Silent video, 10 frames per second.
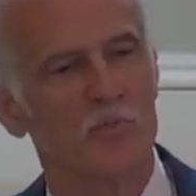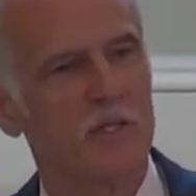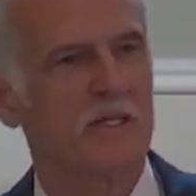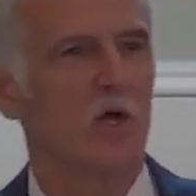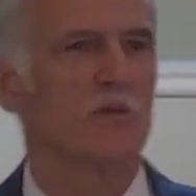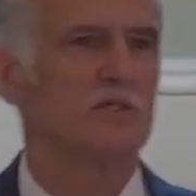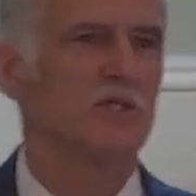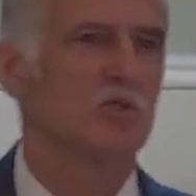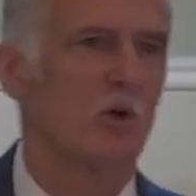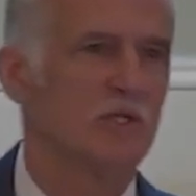Or depending
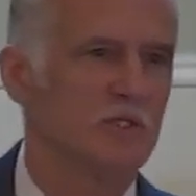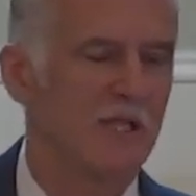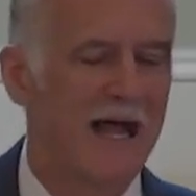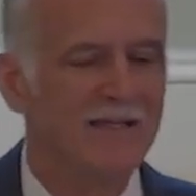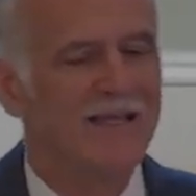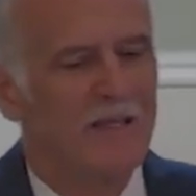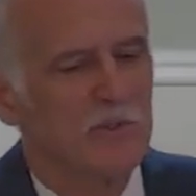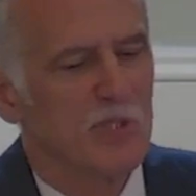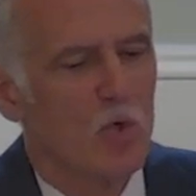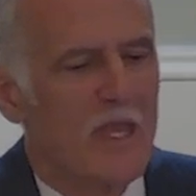on the situation,
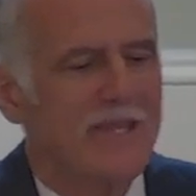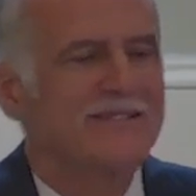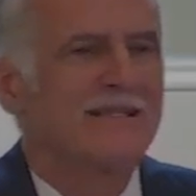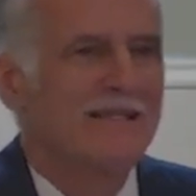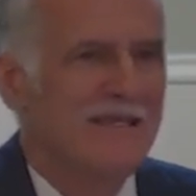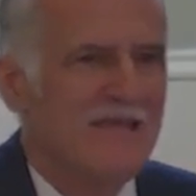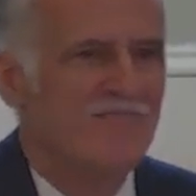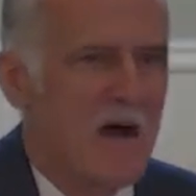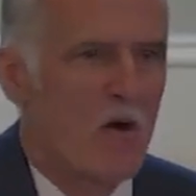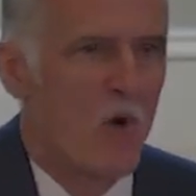it was okay to
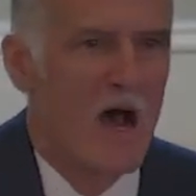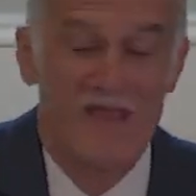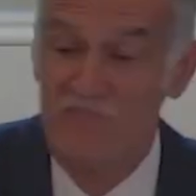leave my